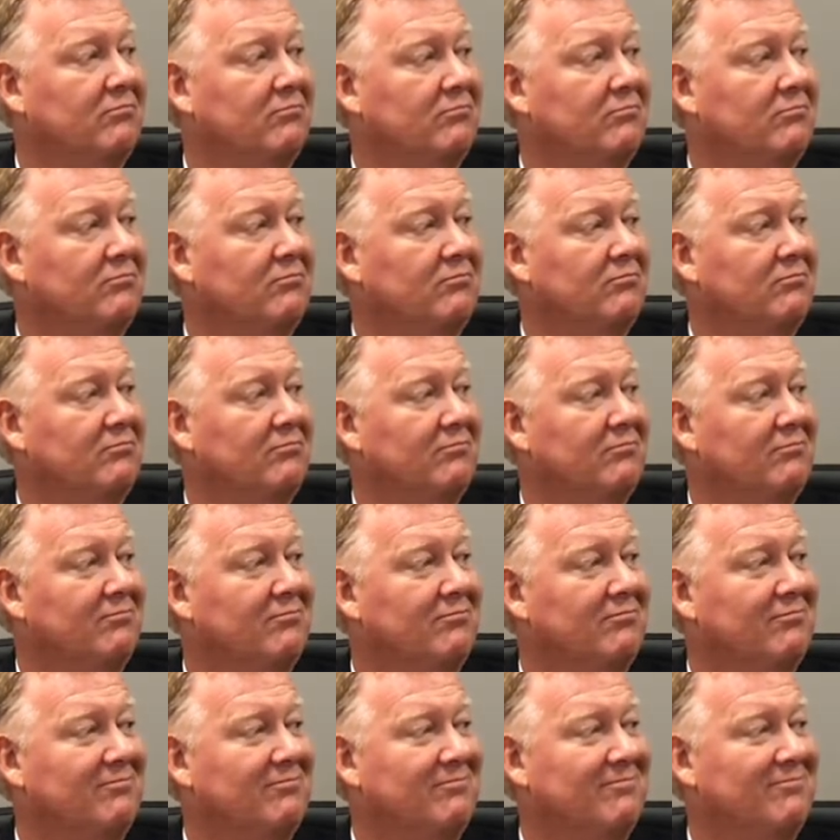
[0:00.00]

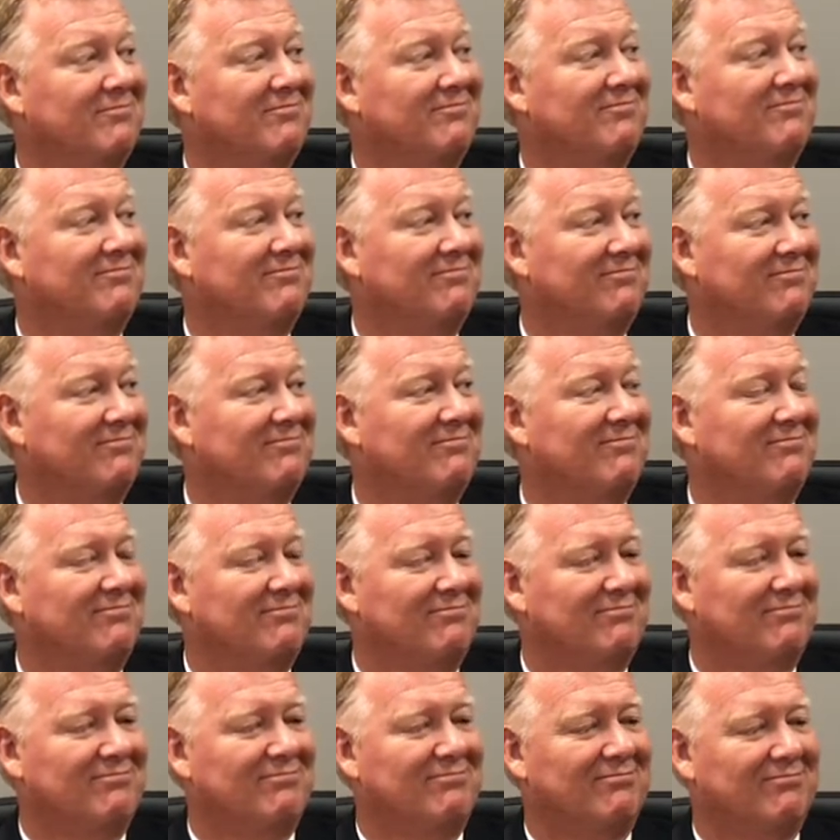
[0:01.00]

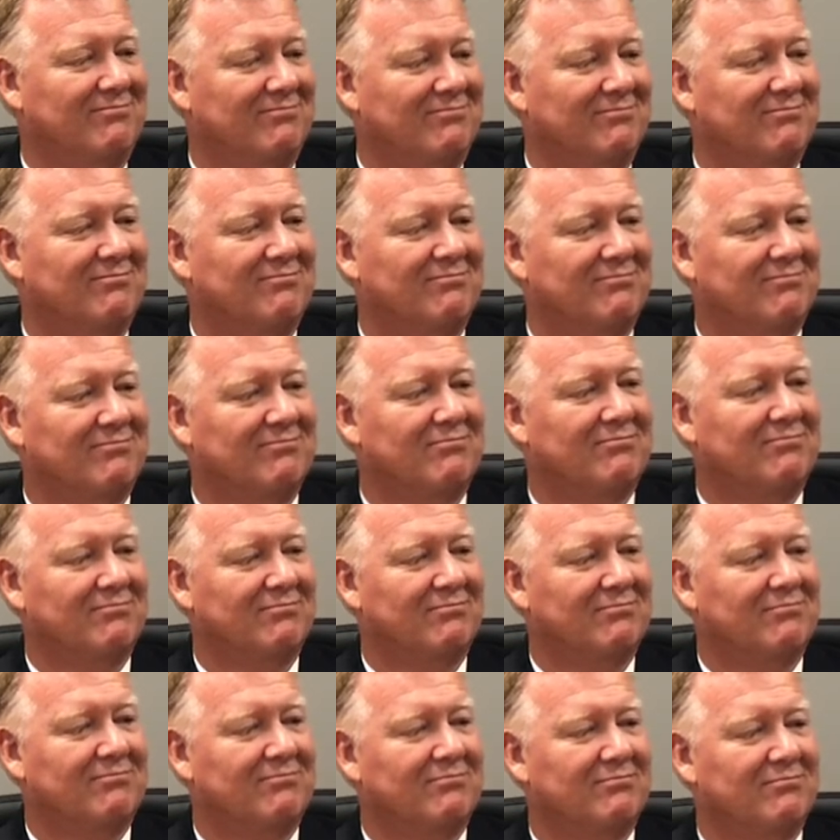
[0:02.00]

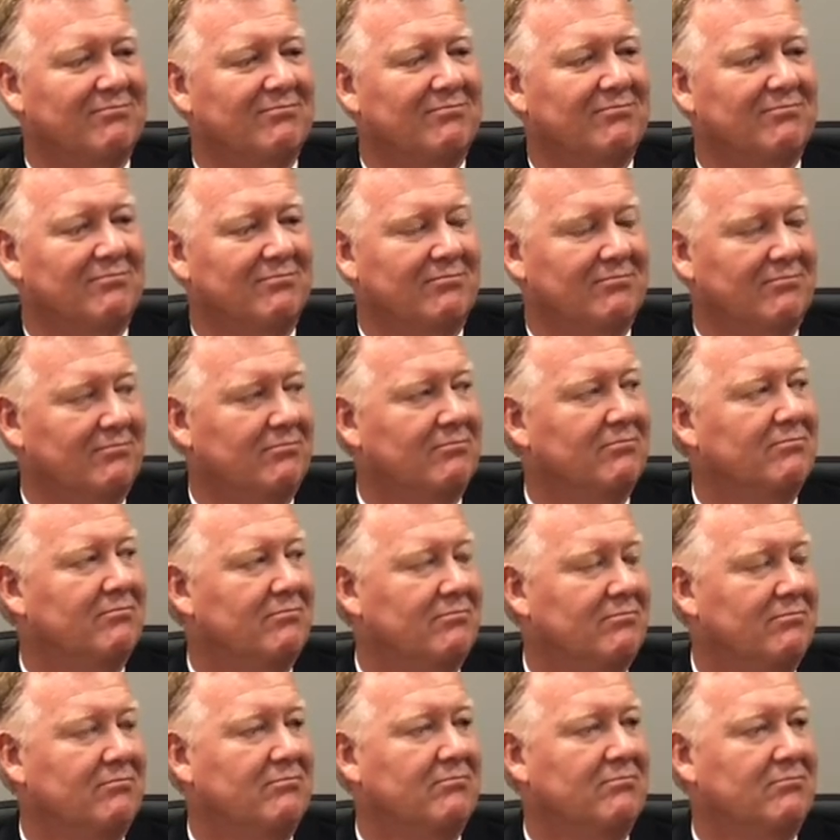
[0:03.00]

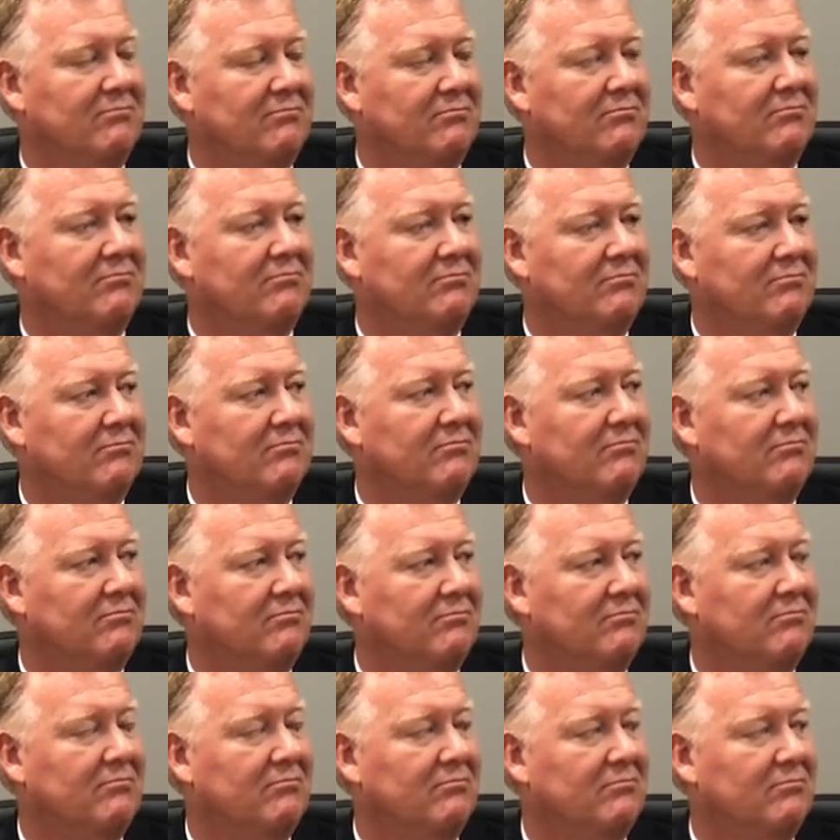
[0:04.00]

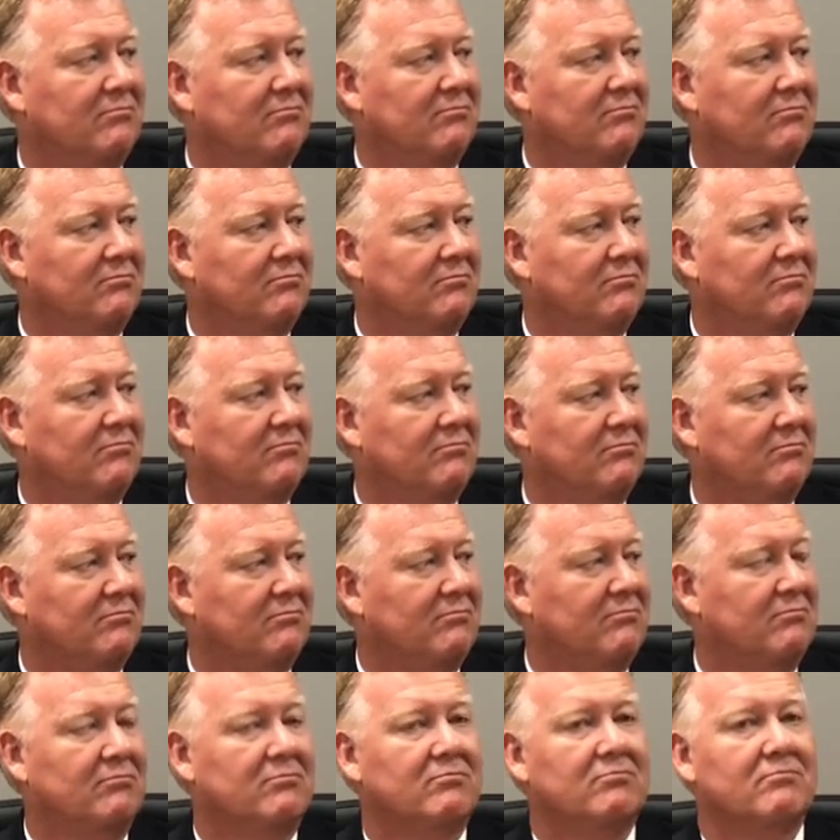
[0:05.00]

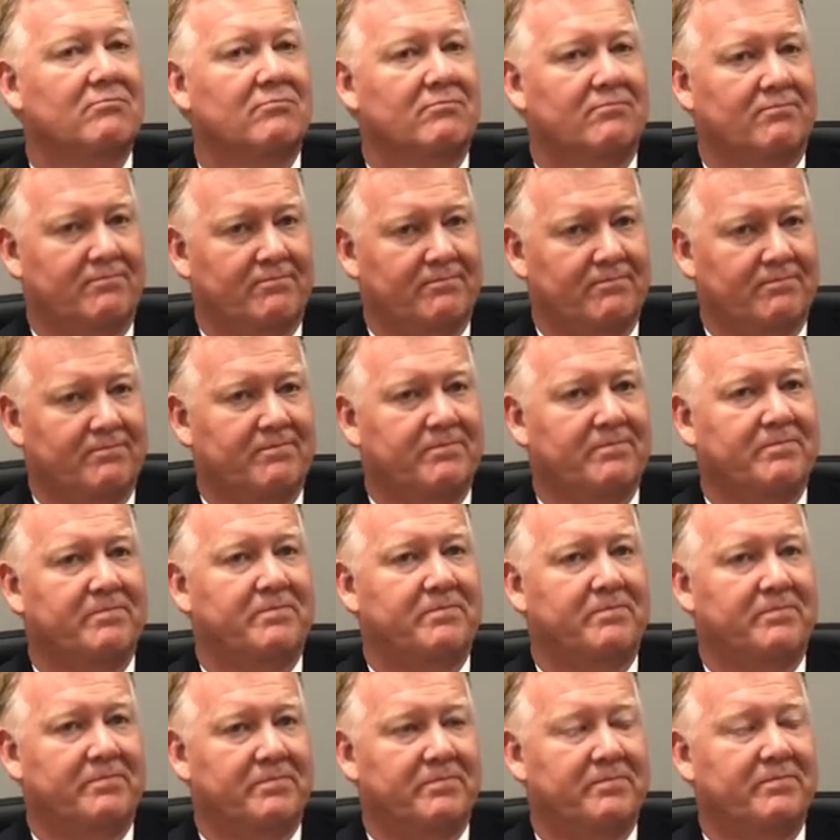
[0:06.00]

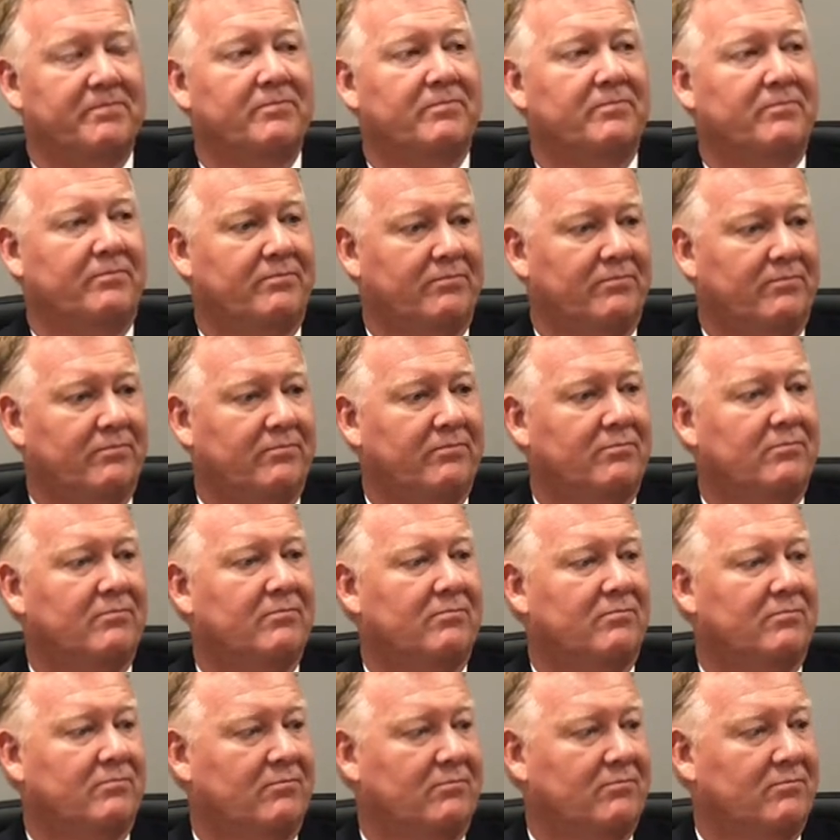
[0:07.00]
This person isn't speaking.